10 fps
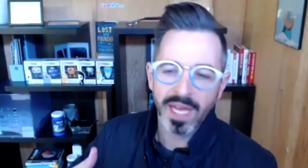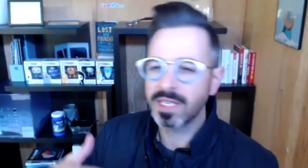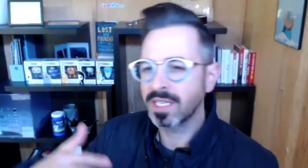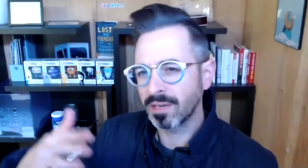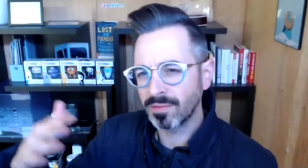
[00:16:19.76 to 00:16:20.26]

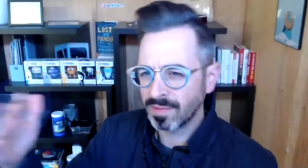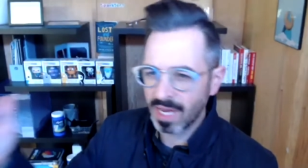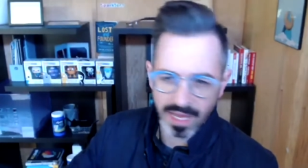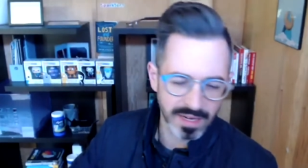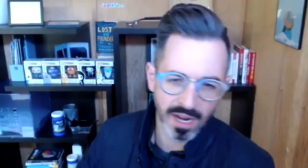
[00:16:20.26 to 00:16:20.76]
and,
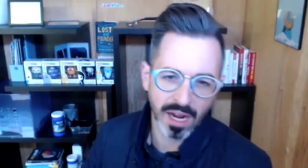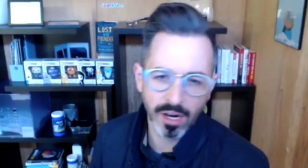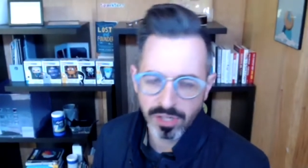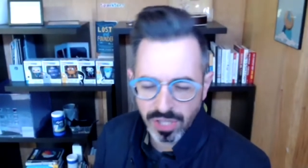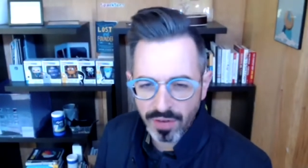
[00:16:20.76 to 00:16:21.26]
and, and
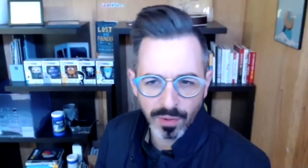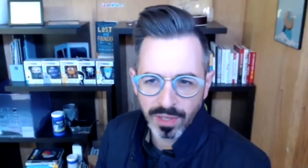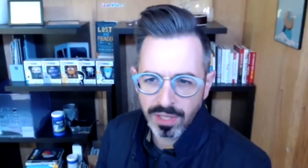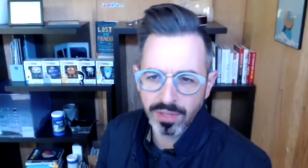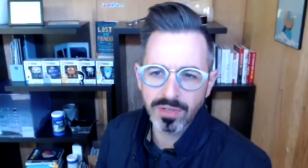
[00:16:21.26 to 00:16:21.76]
our software
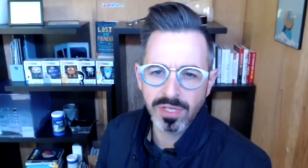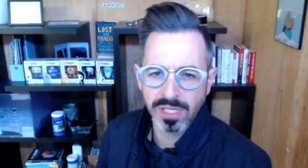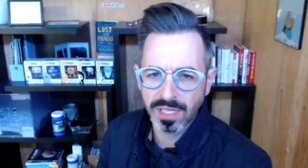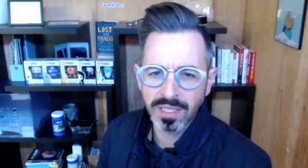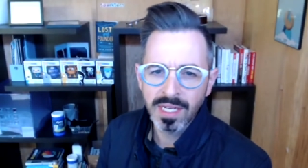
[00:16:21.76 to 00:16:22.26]
use
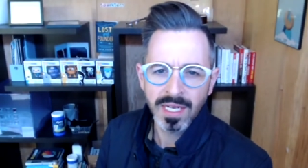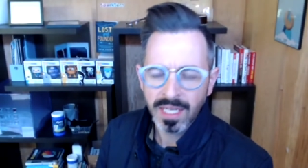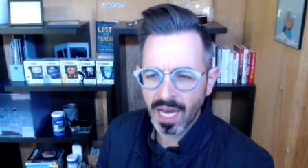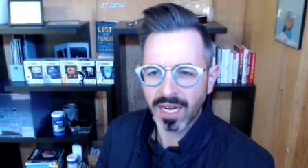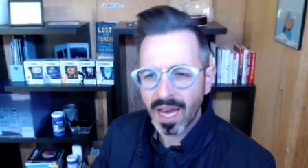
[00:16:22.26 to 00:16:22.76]
and
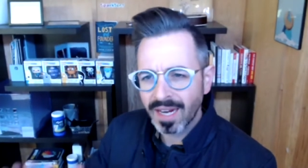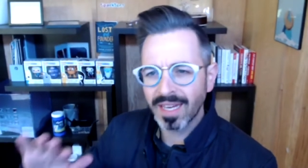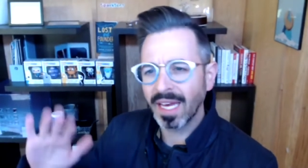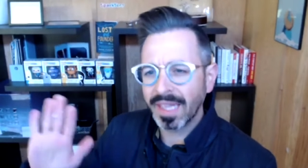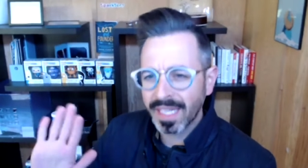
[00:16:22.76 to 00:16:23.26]
yada,
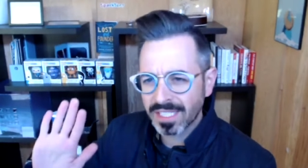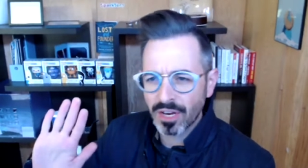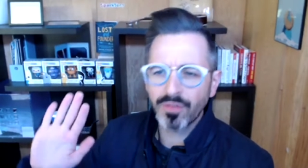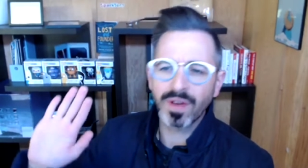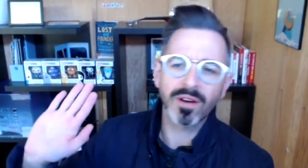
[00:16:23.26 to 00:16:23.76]
yada. And let's
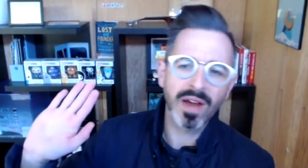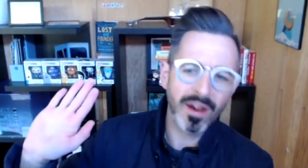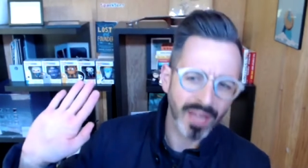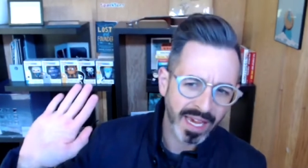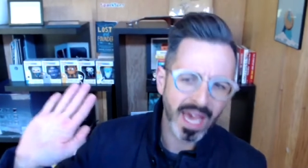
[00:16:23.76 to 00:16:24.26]
go figure out
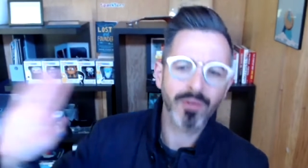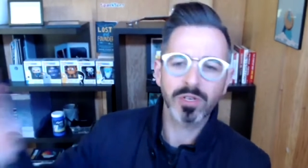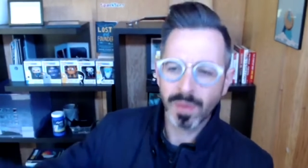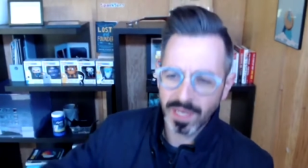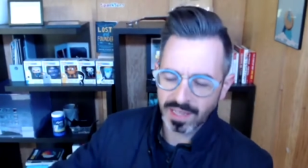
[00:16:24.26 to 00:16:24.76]
like, hey, we're
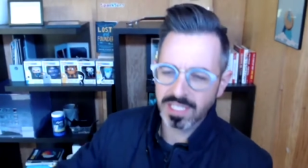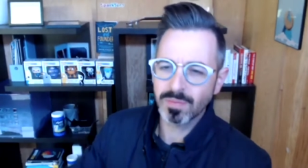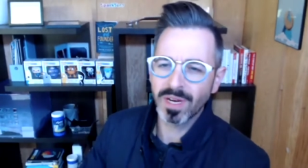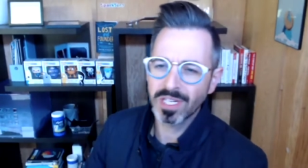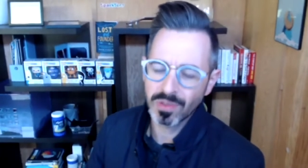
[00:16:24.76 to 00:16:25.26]
spending this
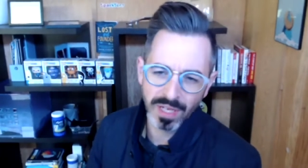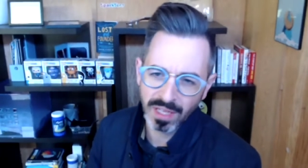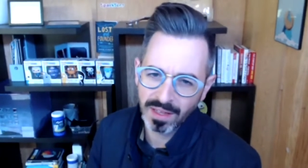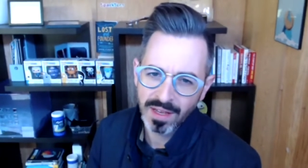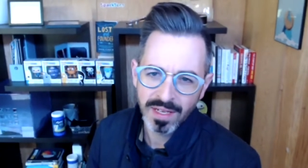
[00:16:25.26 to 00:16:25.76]
much with
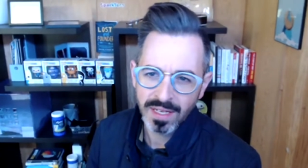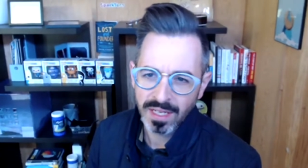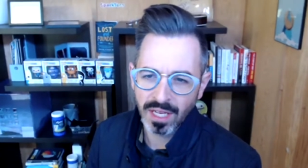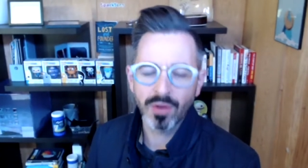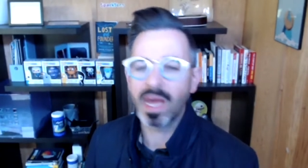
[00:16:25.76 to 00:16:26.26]

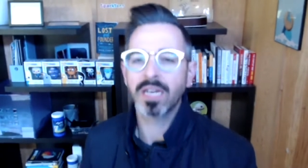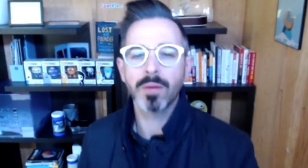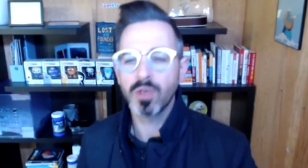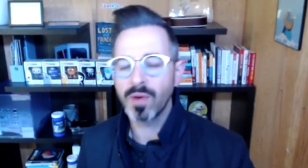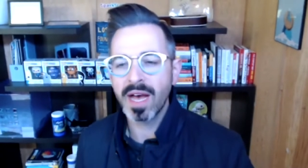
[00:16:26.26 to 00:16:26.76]
you know
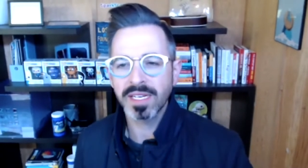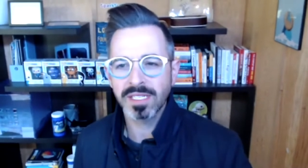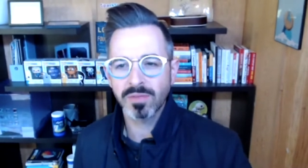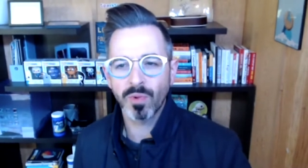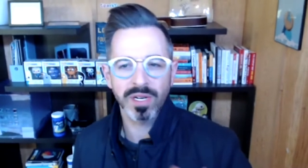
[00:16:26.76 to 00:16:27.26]
aws
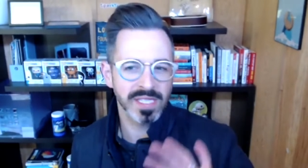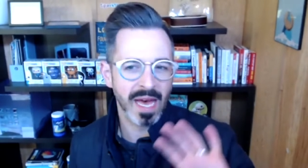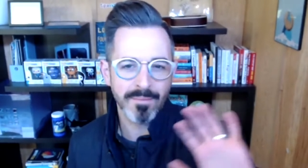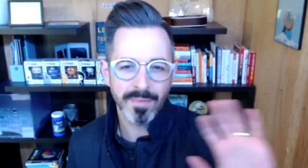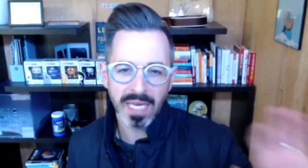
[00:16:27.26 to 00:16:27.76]
what does
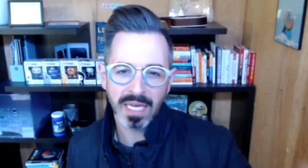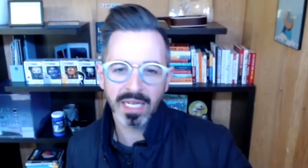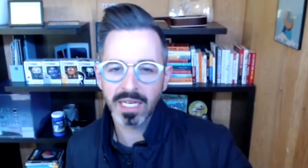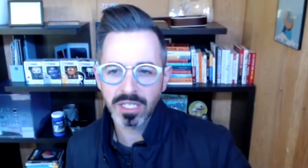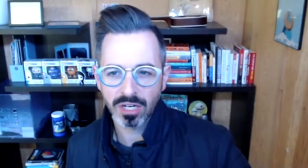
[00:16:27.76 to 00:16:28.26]
that mean
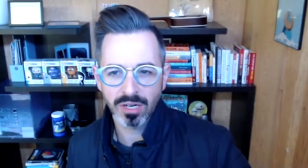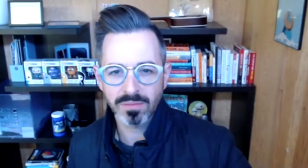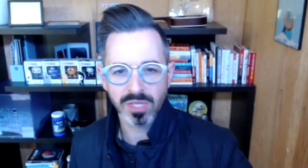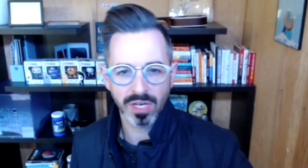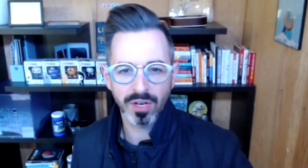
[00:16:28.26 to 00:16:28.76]
in
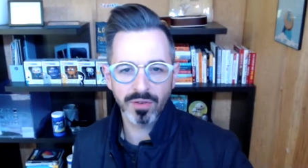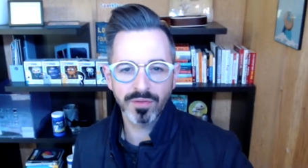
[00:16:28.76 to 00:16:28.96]
terms of